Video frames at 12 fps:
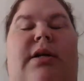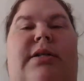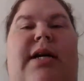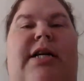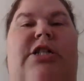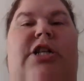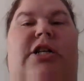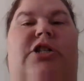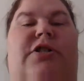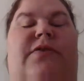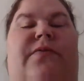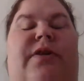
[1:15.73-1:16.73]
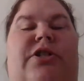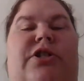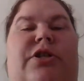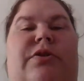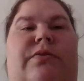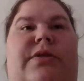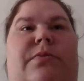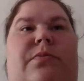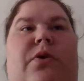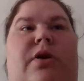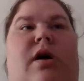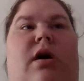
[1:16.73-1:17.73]
digestive issues
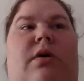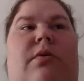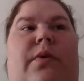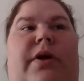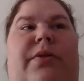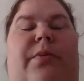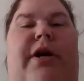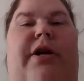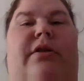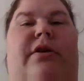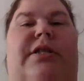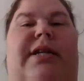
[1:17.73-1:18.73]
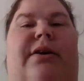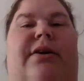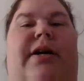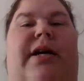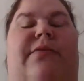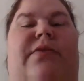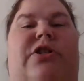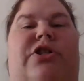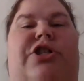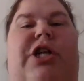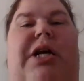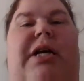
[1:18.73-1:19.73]
and whatnot with regular dairy, even
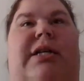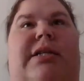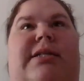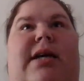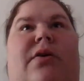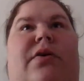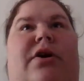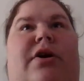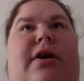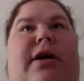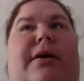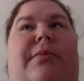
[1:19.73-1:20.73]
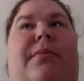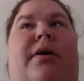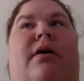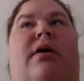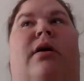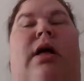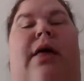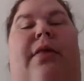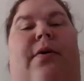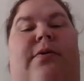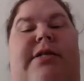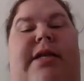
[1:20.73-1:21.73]
cheese, sour cream,
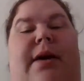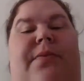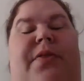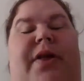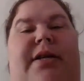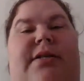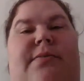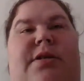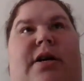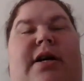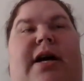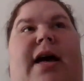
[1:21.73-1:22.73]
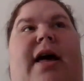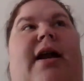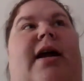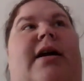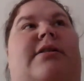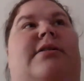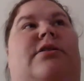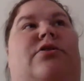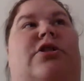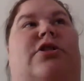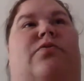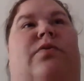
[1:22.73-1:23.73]
those type of things. I'm starting to get headaches
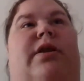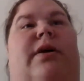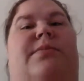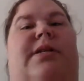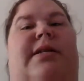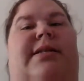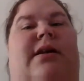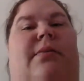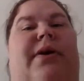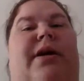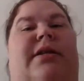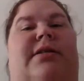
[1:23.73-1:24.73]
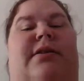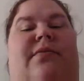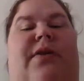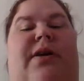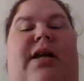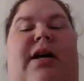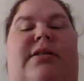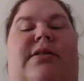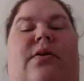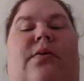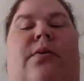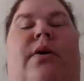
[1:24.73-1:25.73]
and just really upset stomach and stuff like that.
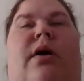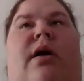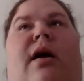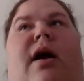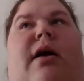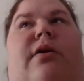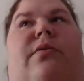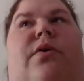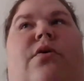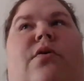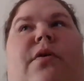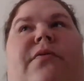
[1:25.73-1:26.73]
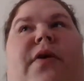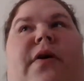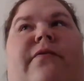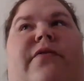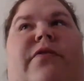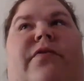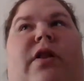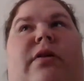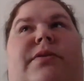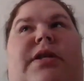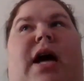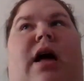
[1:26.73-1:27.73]
So I don't know if I've
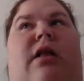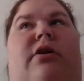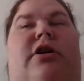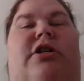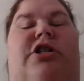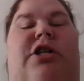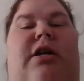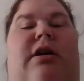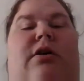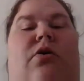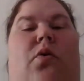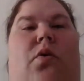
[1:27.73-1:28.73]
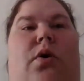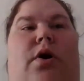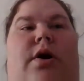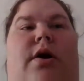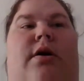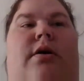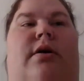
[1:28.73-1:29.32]
developed an allergy or